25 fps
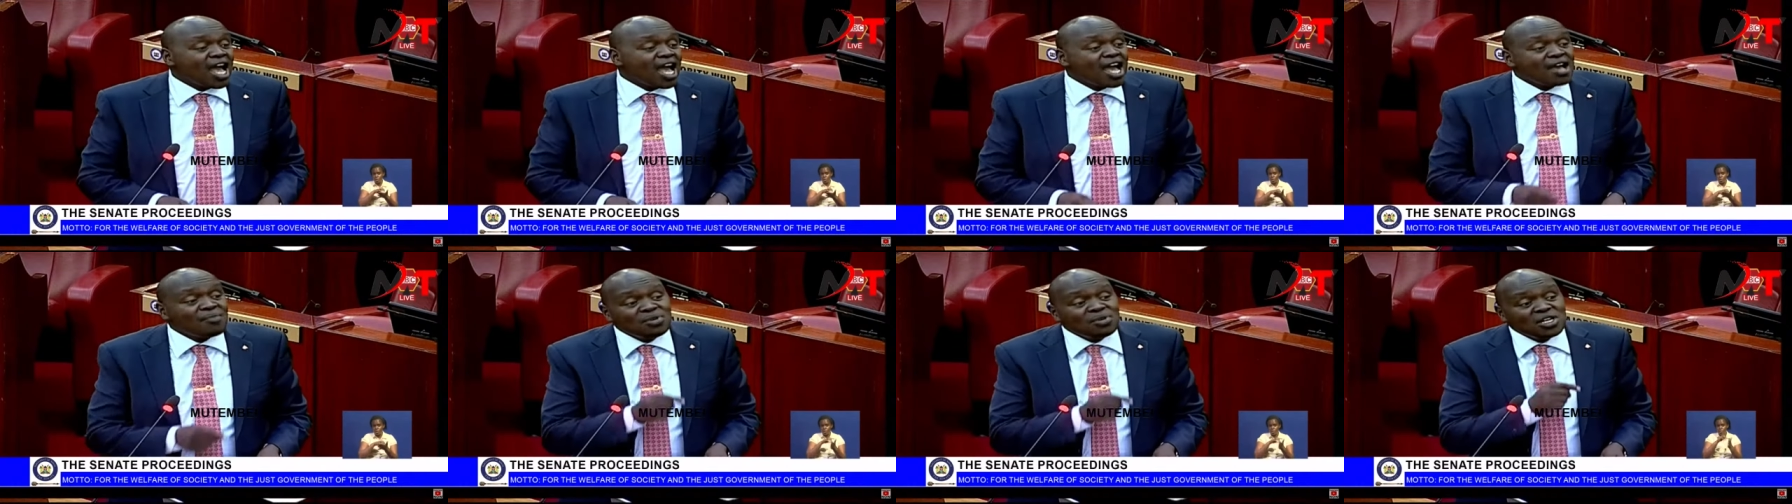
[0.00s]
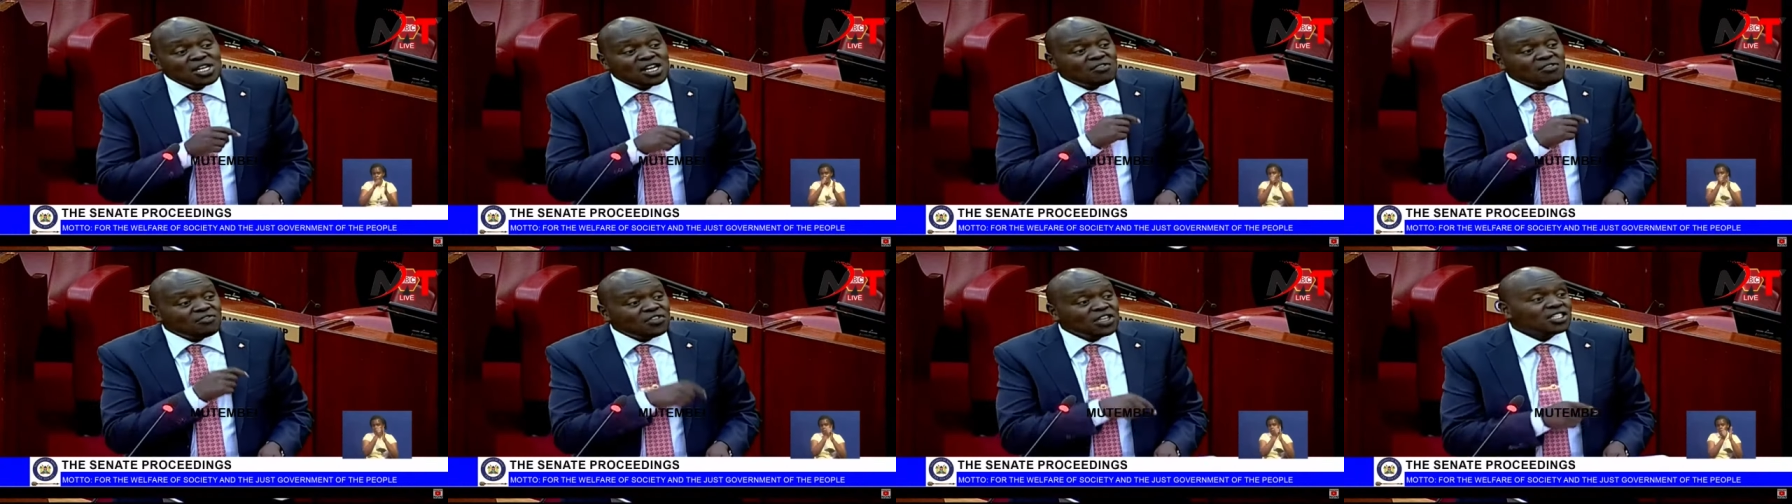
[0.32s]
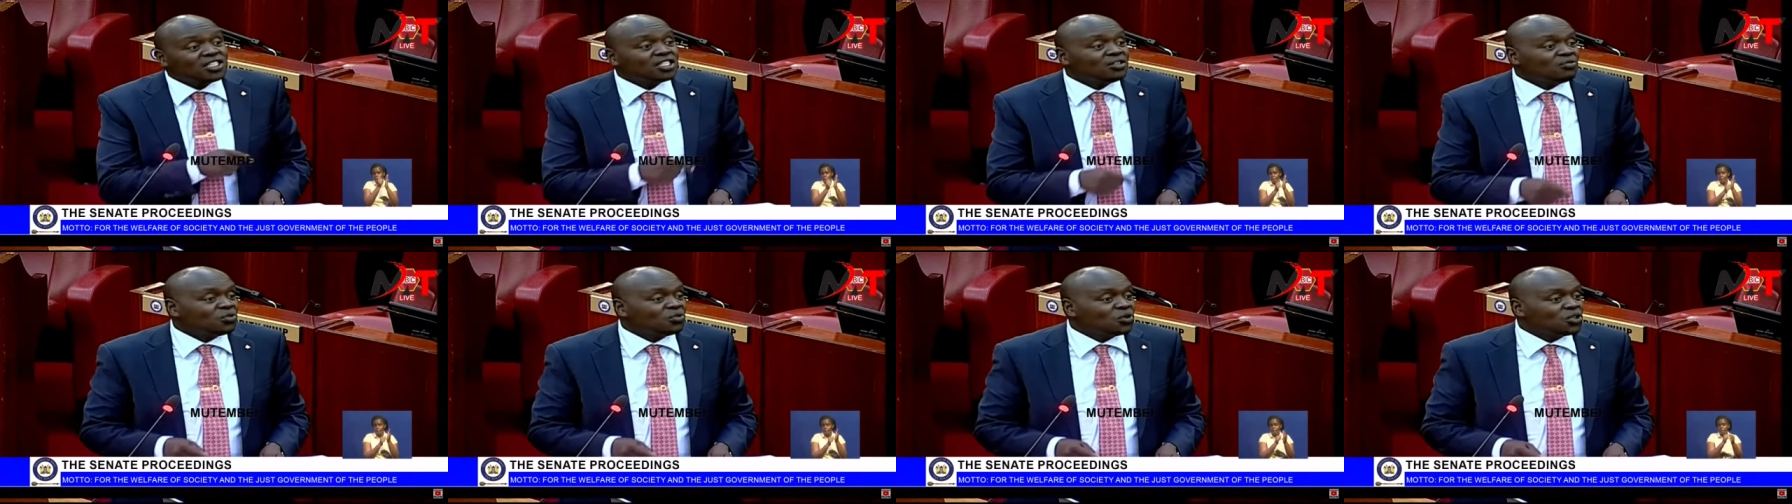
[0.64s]
I have been a
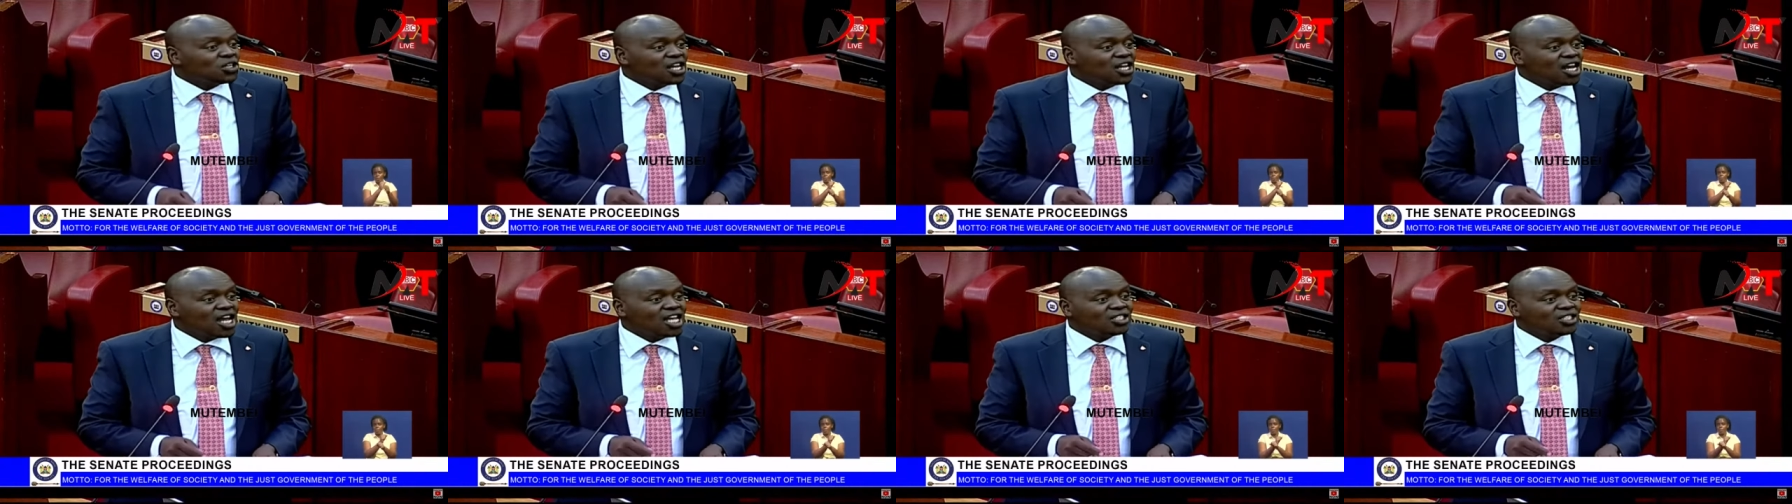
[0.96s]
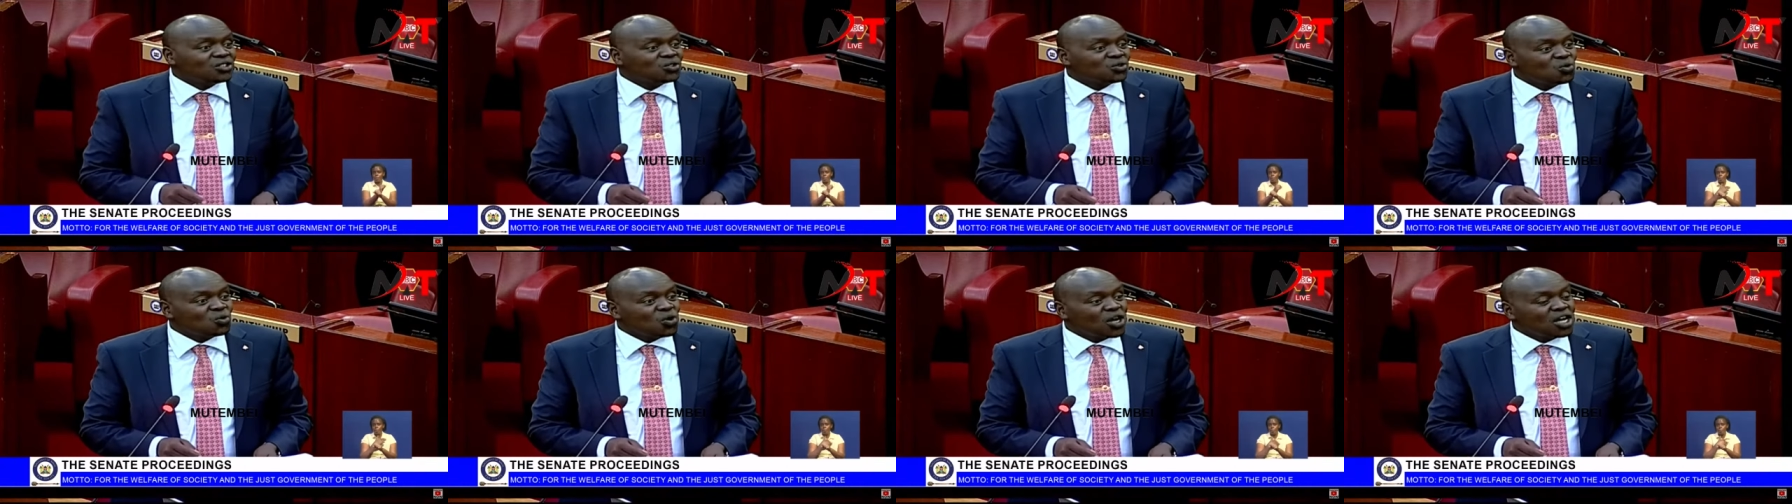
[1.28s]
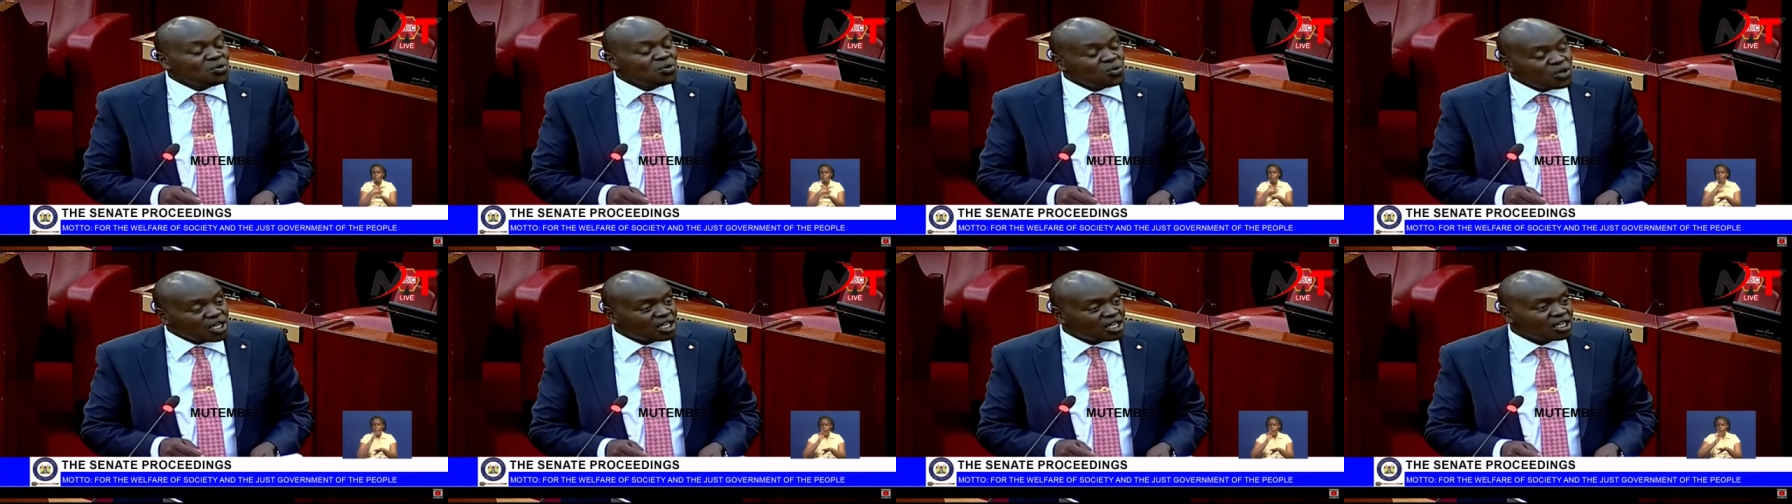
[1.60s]
victim for the last
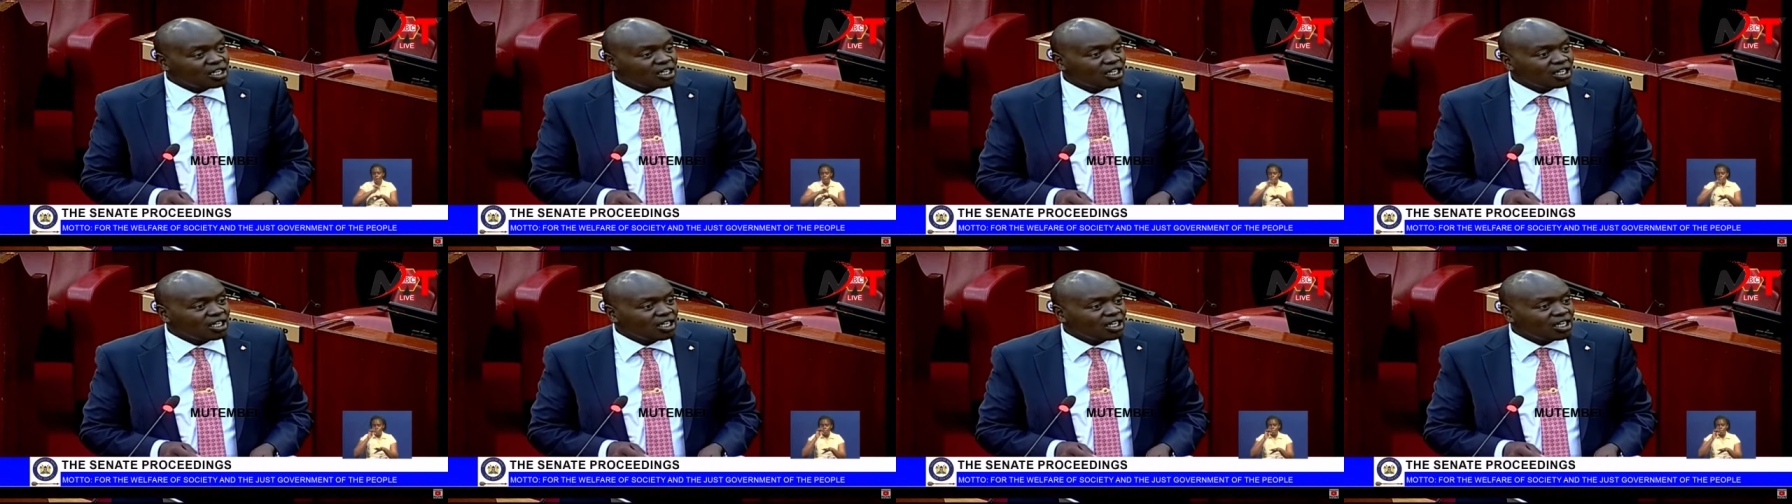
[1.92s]
one week.